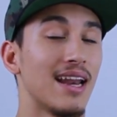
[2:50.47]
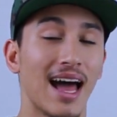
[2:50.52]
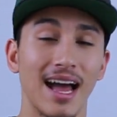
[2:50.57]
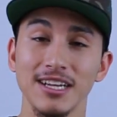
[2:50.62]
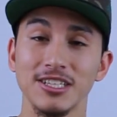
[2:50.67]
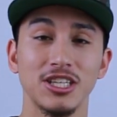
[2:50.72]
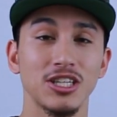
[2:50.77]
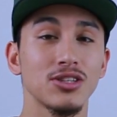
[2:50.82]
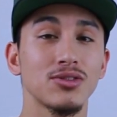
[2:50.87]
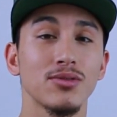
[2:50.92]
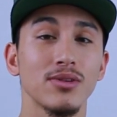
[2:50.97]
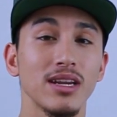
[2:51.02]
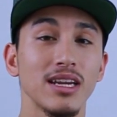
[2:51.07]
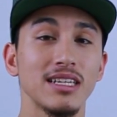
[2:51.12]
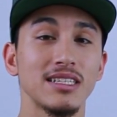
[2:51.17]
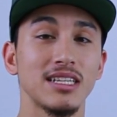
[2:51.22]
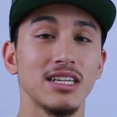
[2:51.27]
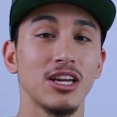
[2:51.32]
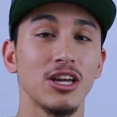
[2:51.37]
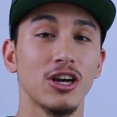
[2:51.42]
Not just
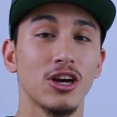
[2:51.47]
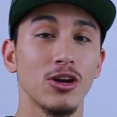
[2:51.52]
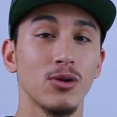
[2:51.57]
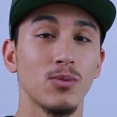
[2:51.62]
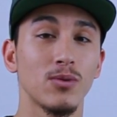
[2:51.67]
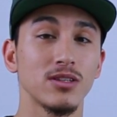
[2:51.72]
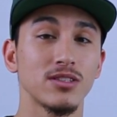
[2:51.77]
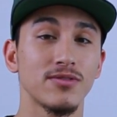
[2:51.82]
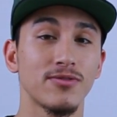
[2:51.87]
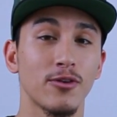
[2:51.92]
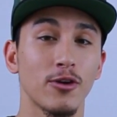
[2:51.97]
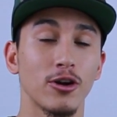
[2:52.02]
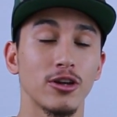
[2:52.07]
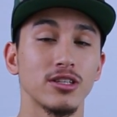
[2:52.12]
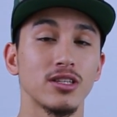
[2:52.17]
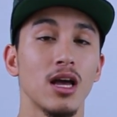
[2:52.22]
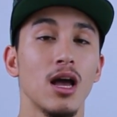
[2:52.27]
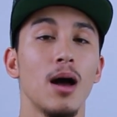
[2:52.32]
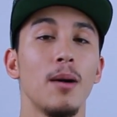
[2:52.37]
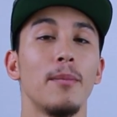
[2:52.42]
releasing the good ones
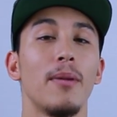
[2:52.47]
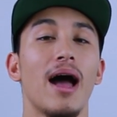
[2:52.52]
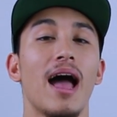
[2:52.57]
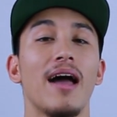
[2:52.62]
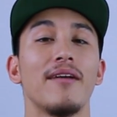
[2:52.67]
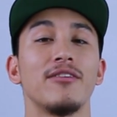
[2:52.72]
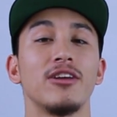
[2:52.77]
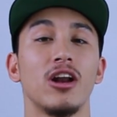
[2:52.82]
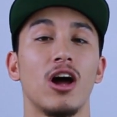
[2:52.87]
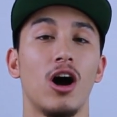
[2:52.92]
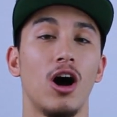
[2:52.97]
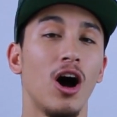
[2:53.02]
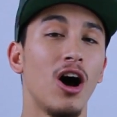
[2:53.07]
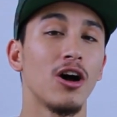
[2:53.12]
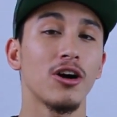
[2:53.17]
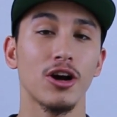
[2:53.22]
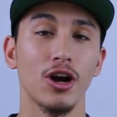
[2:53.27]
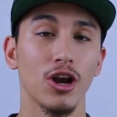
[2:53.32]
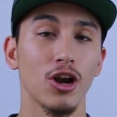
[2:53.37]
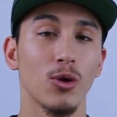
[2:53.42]
first, but having
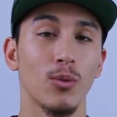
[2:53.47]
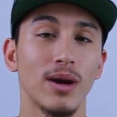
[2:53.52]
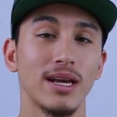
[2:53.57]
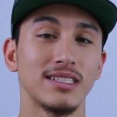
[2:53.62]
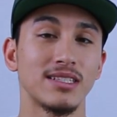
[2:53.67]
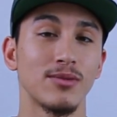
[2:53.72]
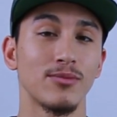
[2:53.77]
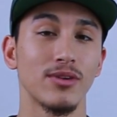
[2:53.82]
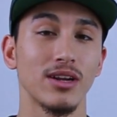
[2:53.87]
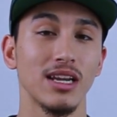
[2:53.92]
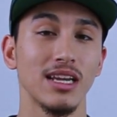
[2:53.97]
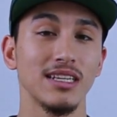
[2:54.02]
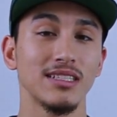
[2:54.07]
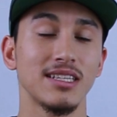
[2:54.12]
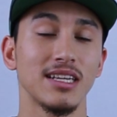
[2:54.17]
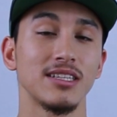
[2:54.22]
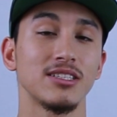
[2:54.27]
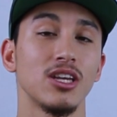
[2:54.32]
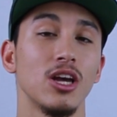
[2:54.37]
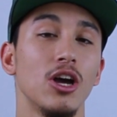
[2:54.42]
all colorways and
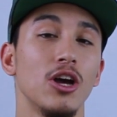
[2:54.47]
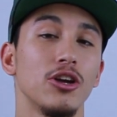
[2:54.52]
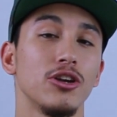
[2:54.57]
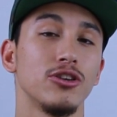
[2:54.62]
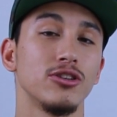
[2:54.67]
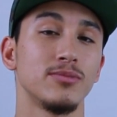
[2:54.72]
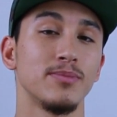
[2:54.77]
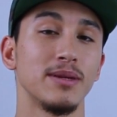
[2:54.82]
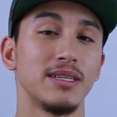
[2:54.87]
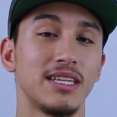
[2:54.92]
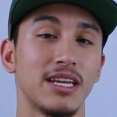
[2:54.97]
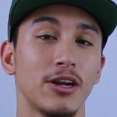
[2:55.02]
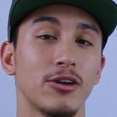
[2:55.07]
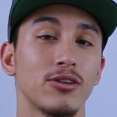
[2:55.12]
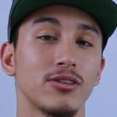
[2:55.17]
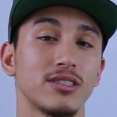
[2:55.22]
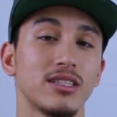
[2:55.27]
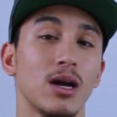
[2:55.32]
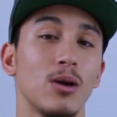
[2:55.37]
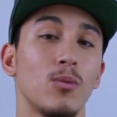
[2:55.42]
releases use
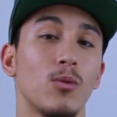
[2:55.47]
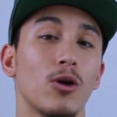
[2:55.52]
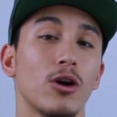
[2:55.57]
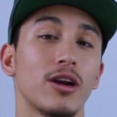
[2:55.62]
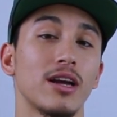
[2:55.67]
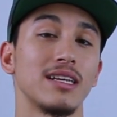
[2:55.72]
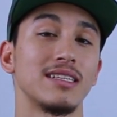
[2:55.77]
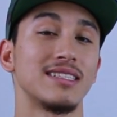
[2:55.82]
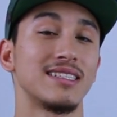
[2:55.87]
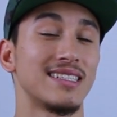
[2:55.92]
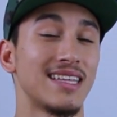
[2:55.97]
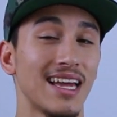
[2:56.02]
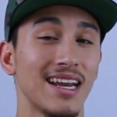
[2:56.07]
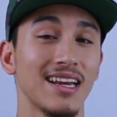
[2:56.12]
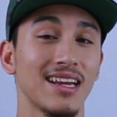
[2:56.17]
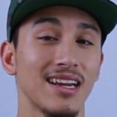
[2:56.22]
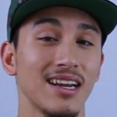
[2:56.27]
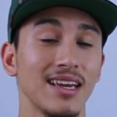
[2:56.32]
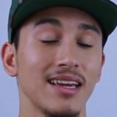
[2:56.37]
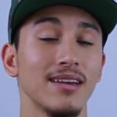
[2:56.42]
materials that work
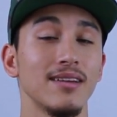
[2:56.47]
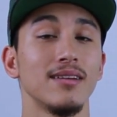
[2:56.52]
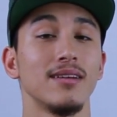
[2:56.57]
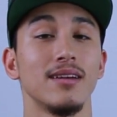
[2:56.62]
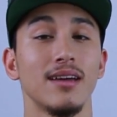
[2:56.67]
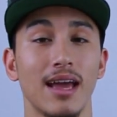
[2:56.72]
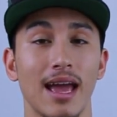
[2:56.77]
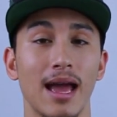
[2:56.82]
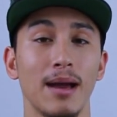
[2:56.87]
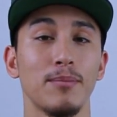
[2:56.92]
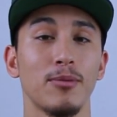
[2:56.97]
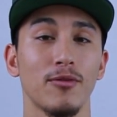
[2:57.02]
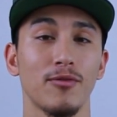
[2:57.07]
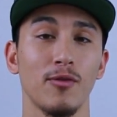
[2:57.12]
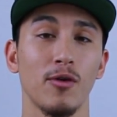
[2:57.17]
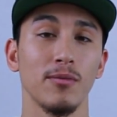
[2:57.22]
aesthetically and